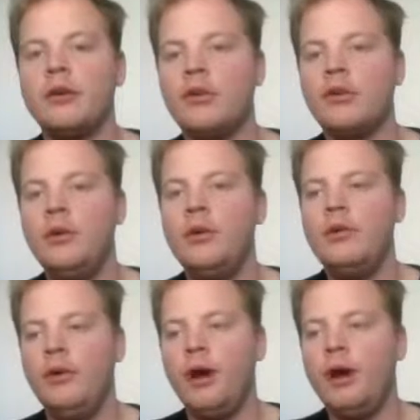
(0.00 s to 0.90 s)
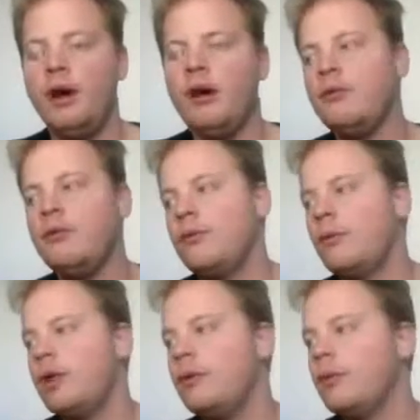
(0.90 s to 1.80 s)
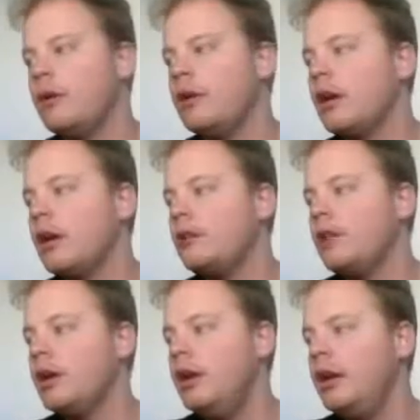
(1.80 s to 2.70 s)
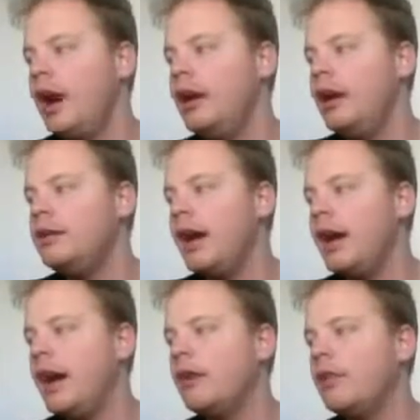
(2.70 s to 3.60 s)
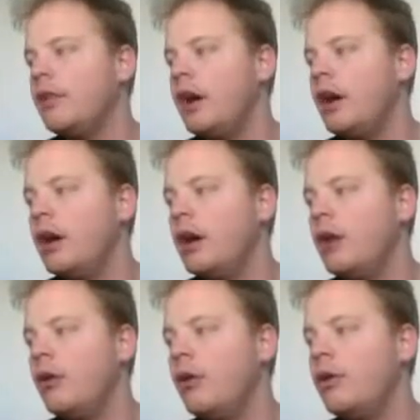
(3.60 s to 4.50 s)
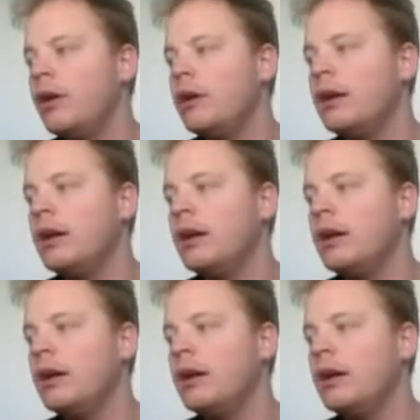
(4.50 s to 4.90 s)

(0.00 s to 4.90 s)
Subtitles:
So it's going to involve, we are doing a non-download